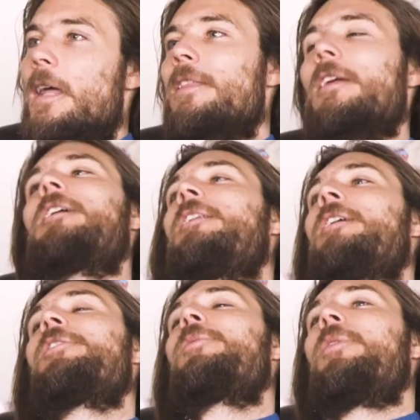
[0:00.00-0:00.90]
think
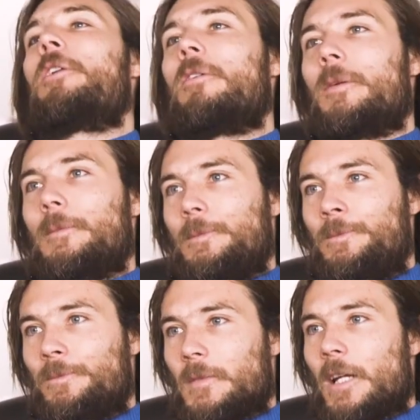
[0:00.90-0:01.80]
another one
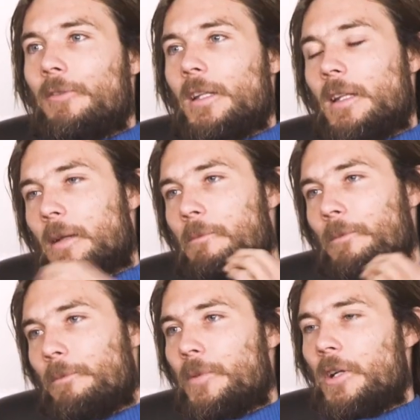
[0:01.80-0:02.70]
that really like
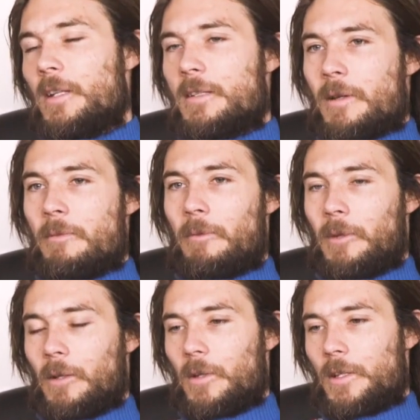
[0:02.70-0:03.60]
burned into my
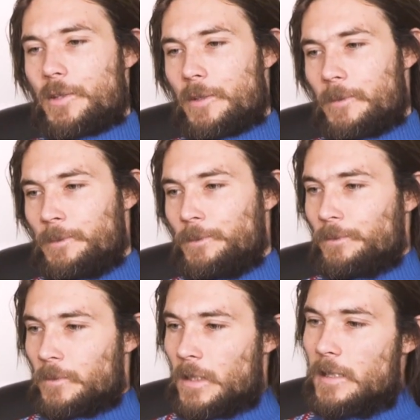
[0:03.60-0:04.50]
memory was
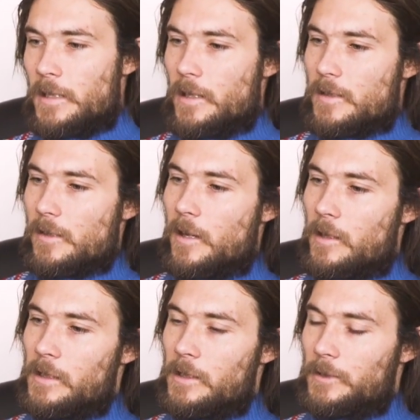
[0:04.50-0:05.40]
he did this
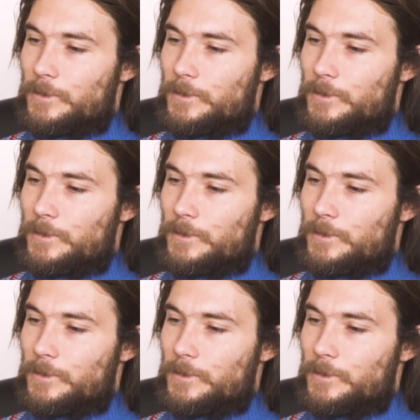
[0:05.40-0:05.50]
ollie